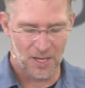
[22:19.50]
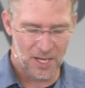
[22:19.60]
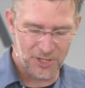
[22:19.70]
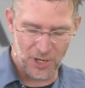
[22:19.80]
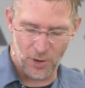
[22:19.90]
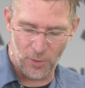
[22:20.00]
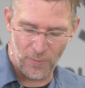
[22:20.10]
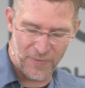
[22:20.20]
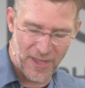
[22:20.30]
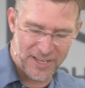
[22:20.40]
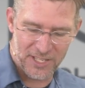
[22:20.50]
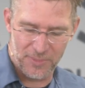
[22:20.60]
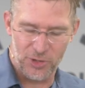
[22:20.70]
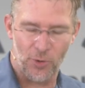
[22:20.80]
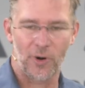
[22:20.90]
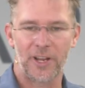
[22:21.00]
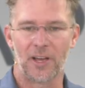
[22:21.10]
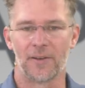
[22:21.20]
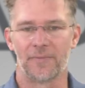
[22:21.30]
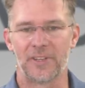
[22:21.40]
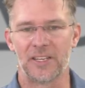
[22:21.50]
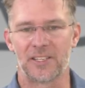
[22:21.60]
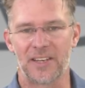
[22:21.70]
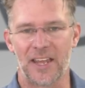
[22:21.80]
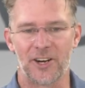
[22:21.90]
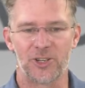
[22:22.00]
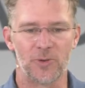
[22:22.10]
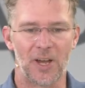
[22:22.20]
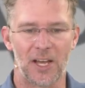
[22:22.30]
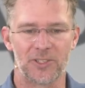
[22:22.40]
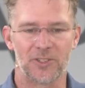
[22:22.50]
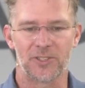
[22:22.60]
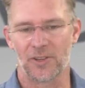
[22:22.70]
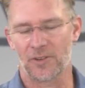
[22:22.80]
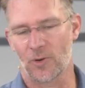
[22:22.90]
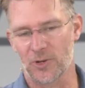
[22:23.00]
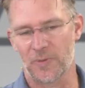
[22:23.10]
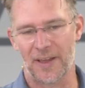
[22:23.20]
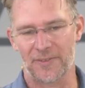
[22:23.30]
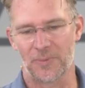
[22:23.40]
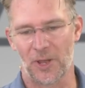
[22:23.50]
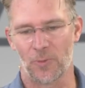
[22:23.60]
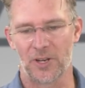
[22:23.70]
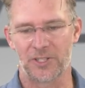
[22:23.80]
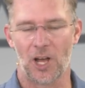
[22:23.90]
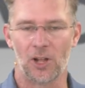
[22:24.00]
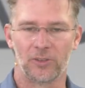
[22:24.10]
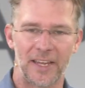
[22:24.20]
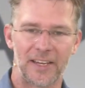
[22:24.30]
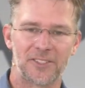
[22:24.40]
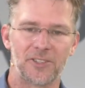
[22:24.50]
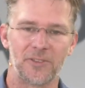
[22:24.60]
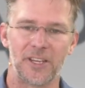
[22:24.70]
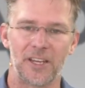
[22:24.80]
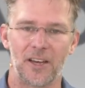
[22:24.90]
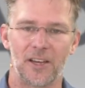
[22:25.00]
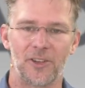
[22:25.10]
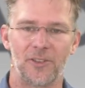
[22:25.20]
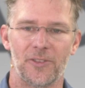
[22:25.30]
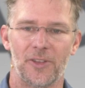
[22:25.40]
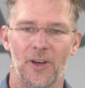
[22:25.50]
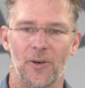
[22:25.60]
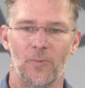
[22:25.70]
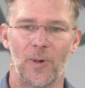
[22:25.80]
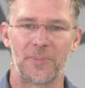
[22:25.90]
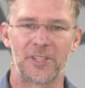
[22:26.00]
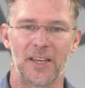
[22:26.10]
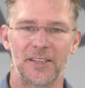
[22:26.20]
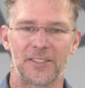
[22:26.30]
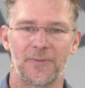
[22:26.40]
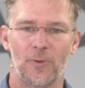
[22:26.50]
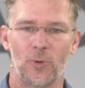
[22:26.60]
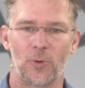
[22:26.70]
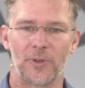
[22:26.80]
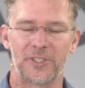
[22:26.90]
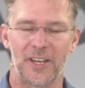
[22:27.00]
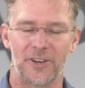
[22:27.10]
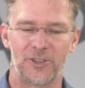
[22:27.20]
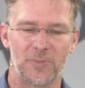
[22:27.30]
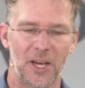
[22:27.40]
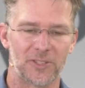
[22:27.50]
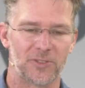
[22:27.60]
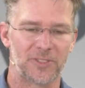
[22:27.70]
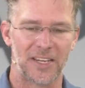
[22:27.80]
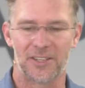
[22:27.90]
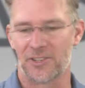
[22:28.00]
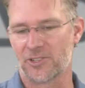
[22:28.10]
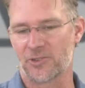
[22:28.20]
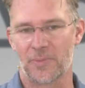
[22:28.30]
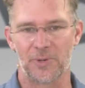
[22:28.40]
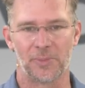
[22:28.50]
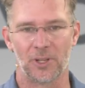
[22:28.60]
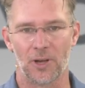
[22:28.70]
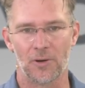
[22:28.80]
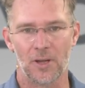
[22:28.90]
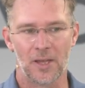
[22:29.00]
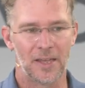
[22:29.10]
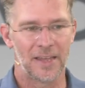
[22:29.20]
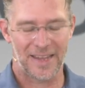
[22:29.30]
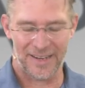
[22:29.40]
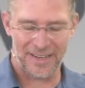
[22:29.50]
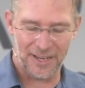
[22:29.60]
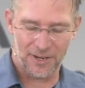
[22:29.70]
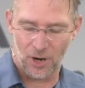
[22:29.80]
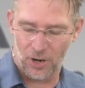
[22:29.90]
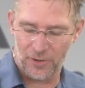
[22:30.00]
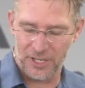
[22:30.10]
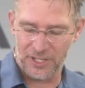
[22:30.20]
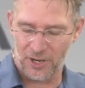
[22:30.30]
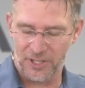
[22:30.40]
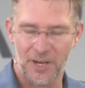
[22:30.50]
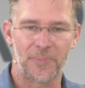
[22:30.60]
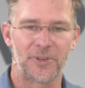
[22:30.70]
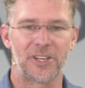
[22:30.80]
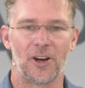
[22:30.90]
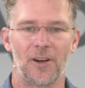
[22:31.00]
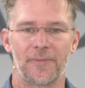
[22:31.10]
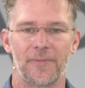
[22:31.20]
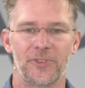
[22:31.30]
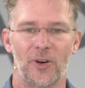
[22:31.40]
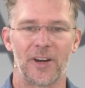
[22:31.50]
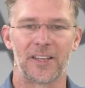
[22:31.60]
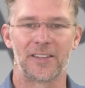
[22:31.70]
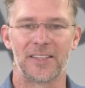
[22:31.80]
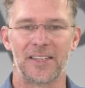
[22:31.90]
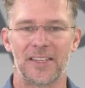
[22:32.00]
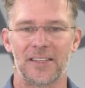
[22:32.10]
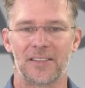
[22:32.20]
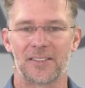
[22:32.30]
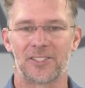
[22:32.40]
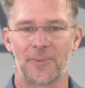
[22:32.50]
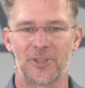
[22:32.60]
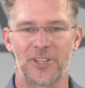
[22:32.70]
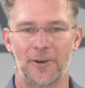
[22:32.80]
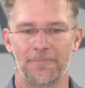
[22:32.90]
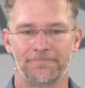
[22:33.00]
So that's the majority of the standard tube nozzles. Of course, we have some other ones. I'll link to the website for the standard tube nozzles in the description below. And again, all these are 10% off during the summer sale.